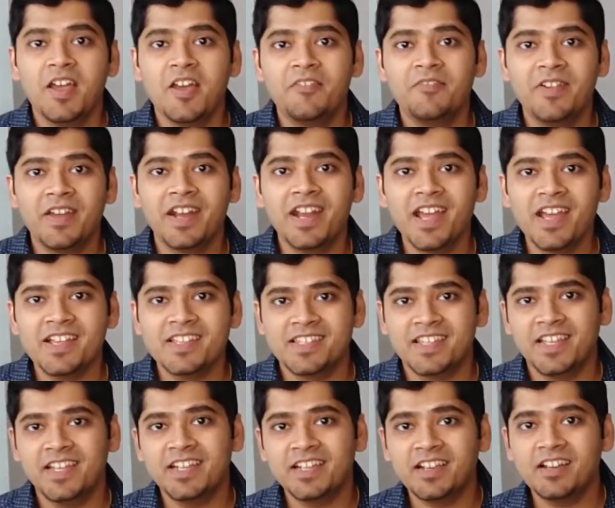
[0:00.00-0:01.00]

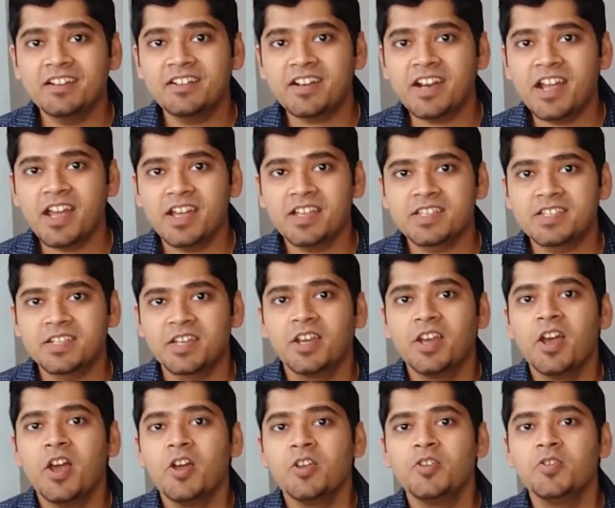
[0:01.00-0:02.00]
Whereas in contrast,
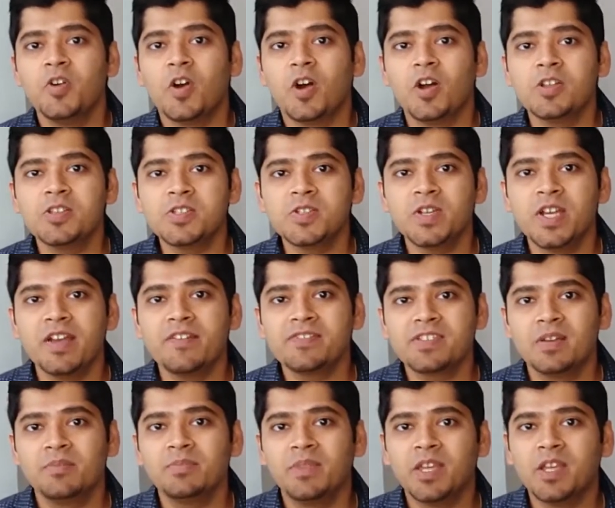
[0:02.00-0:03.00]
you also have
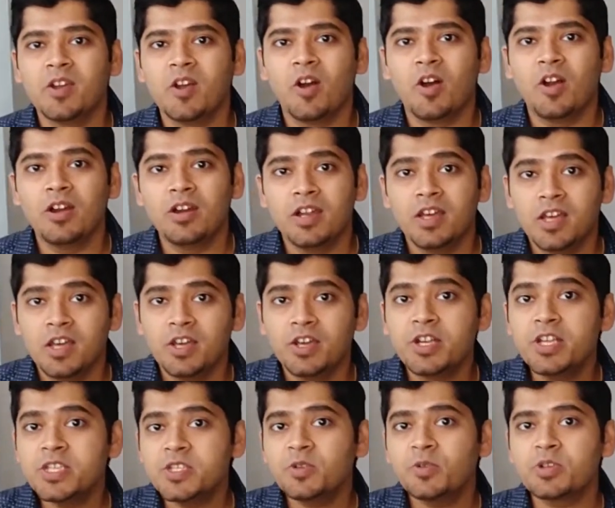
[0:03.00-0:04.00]
something called
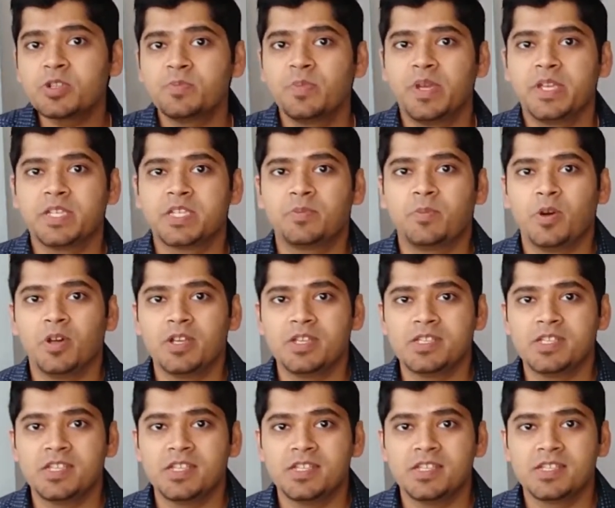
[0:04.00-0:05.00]
resource-based
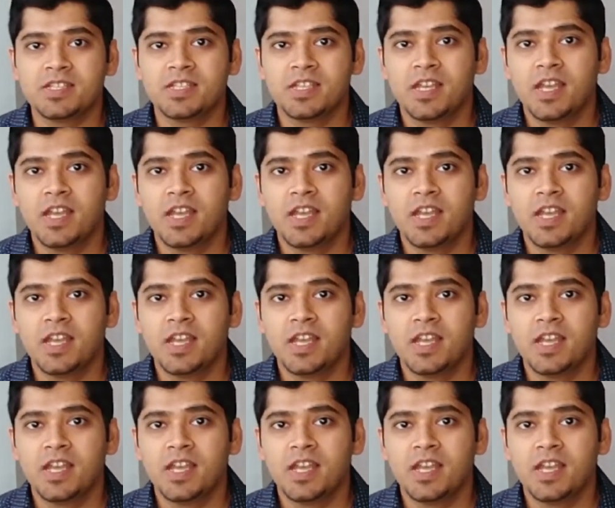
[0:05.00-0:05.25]
policies.